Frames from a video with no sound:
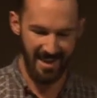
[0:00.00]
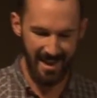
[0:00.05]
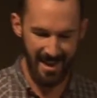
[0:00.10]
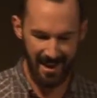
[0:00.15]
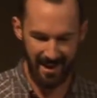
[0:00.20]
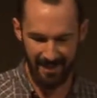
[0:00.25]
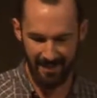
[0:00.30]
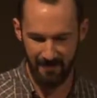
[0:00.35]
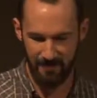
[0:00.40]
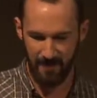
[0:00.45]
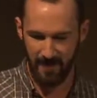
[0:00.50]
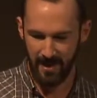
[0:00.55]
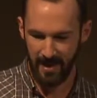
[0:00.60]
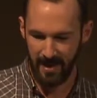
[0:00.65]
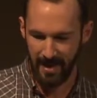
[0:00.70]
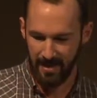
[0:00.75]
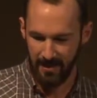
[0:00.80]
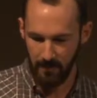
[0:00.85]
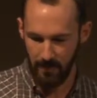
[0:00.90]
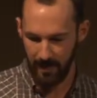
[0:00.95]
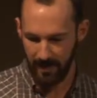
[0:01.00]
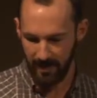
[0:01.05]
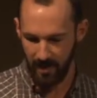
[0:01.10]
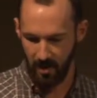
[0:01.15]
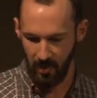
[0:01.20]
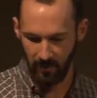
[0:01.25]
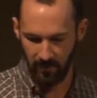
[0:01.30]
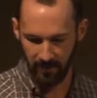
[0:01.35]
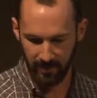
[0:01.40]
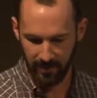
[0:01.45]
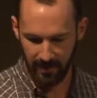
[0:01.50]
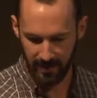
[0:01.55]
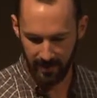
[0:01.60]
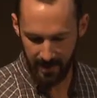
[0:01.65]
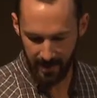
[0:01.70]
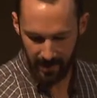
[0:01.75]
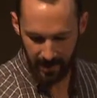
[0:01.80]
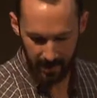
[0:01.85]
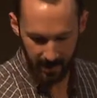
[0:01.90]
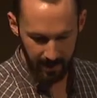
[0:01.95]
Um, but hopefully,
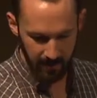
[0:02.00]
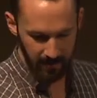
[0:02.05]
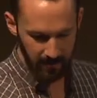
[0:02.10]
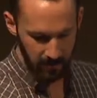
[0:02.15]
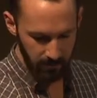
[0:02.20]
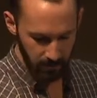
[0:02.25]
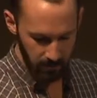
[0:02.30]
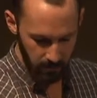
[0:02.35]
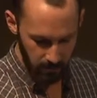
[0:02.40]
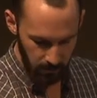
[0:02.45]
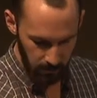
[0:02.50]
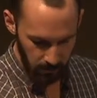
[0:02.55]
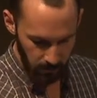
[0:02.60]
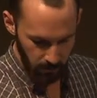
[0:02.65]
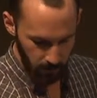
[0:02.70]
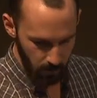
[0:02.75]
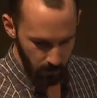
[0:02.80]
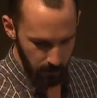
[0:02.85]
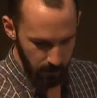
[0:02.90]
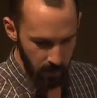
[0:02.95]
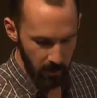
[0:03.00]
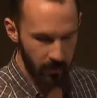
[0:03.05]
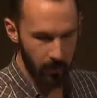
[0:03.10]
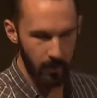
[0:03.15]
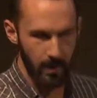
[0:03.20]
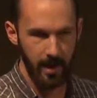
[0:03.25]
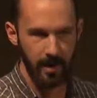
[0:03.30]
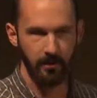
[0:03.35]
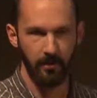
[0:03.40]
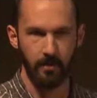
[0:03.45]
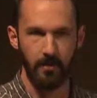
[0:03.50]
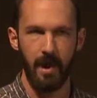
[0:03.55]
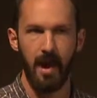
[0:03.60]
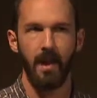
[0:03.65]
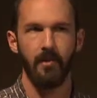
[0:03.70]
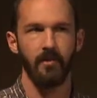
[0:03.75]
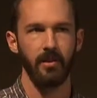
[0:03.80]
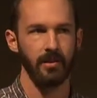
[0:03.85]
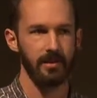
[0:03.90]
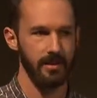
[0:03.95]
uh, we move away from
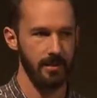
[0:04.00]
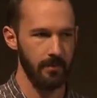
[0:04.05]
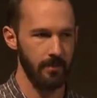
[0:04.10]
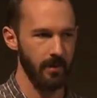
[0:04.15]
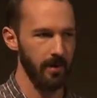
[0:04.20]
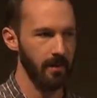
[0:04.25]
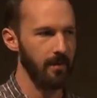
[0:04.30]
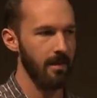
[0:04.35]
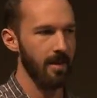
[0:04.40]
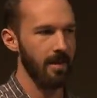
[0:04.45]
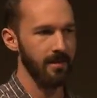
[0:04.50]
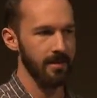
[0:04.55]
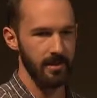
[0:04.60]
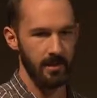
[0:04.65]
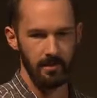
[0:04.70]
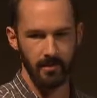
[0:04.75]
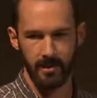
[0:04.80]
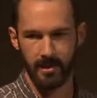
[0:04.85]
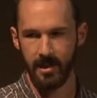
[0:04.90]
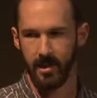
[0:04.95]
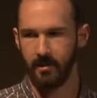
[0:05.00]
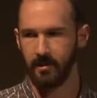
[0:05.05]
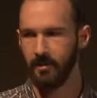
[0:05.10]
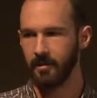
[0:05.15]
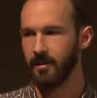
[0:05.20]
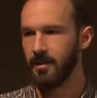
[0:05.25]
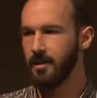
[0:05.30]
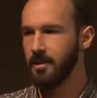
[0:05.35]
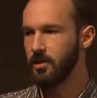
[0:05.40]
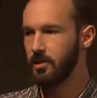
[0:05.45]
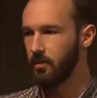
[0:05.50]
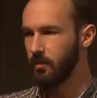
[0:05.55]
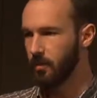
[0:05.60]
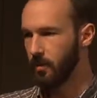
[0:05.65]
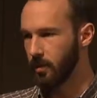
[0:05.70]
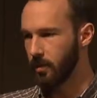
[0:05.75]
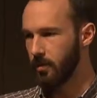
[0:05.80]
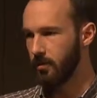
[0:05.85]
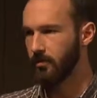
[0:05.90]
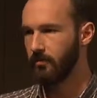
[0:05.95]
having separate clients altogether to a more
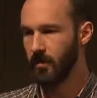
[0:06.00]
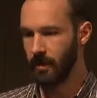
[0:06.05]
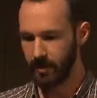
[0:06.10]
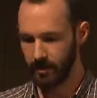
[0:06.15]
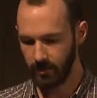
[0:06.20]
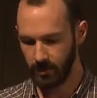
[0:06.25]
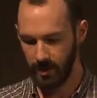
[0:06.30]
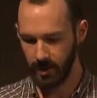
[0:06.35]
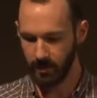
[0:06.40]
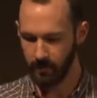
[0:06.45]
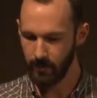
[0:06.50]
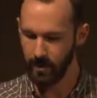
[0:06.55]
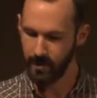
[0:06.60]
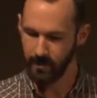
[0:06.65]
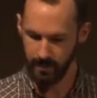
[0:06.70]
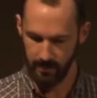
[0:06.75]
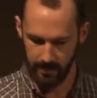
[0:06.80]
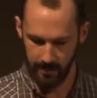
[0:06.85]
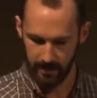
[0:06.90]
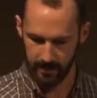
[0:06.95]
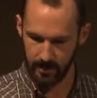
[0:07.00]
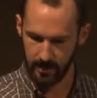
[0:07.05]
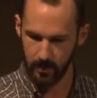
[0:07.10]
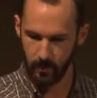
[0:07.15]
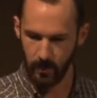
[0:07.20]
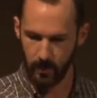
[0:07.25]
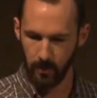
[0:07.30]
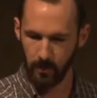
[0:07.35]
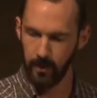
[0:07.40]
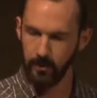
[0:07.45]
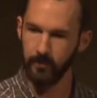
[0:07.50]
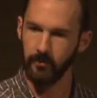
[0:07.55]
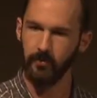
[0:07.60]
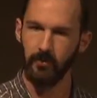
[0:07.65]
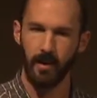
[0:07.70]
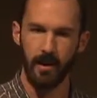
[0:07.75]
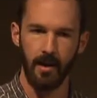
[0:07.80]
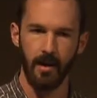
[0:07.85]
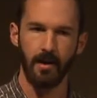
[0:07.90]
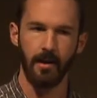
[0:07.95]
unified client, but this is what we've
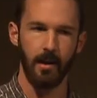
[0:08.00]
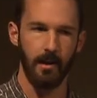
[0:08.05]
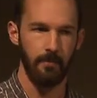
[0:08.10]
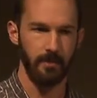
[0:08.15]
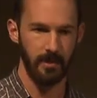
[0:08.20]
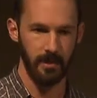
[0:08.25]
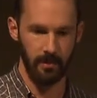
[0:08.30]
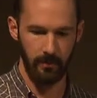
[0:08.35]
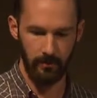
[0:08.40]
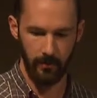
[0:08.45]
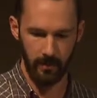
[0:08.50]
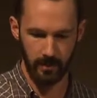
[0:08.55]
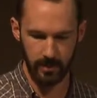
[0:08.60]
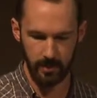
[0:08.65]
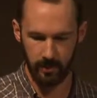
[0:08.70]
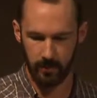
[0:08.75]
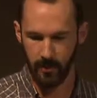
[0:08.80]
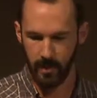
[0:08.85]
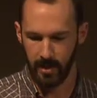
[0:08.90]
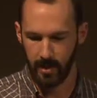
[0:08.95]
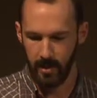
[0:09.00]
uh, accomplished in Folsom.